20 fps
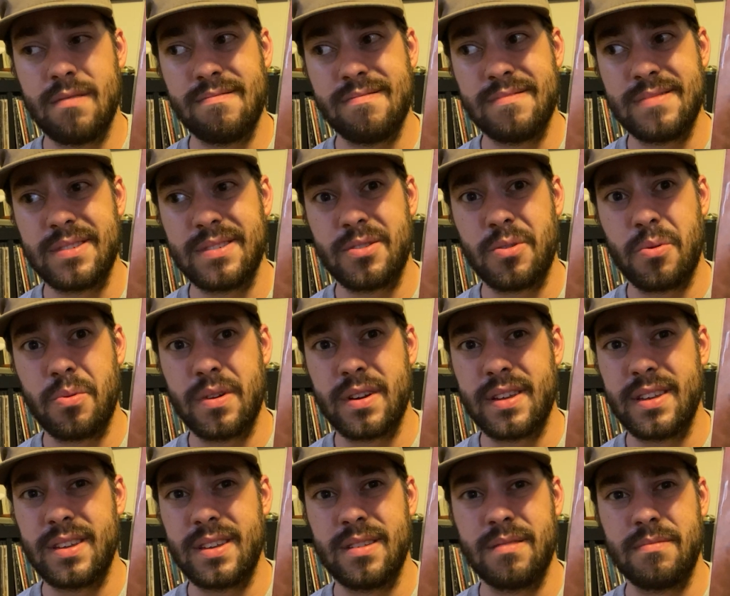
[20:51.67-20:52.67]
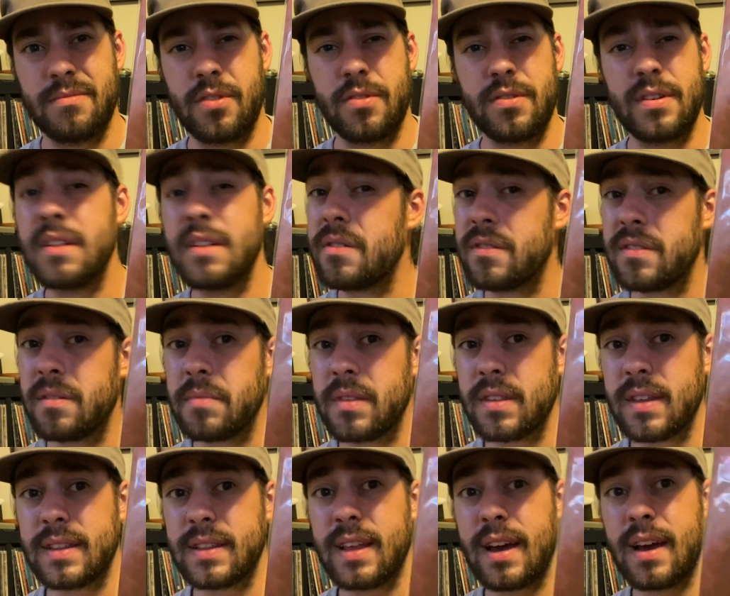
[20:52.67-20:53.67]
in 2013 or something
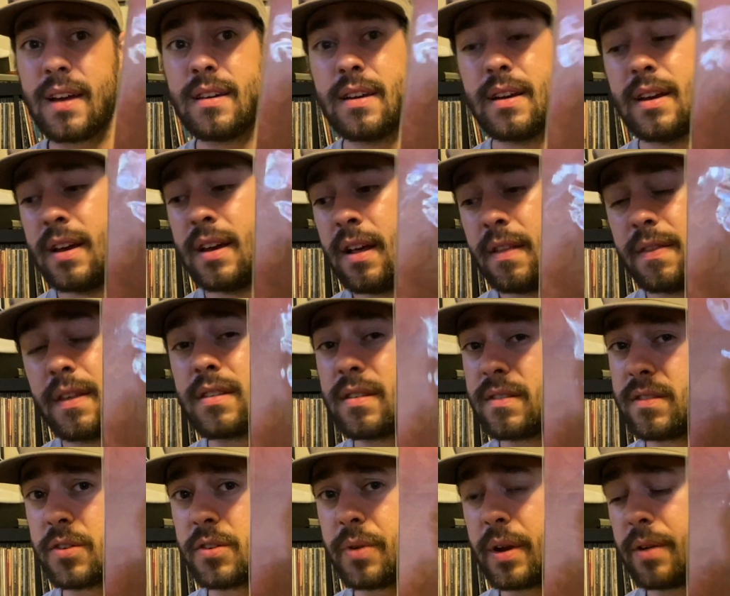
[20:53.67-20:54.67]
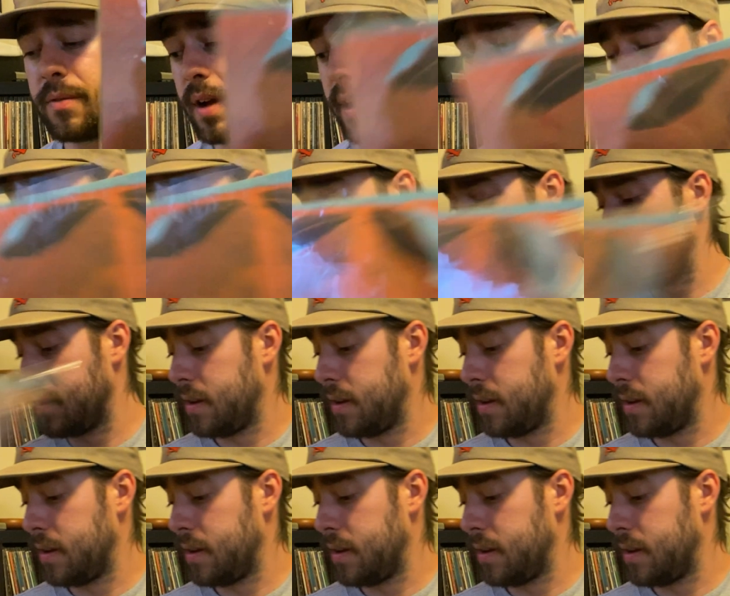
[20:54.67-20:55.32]
like that. This is a great record.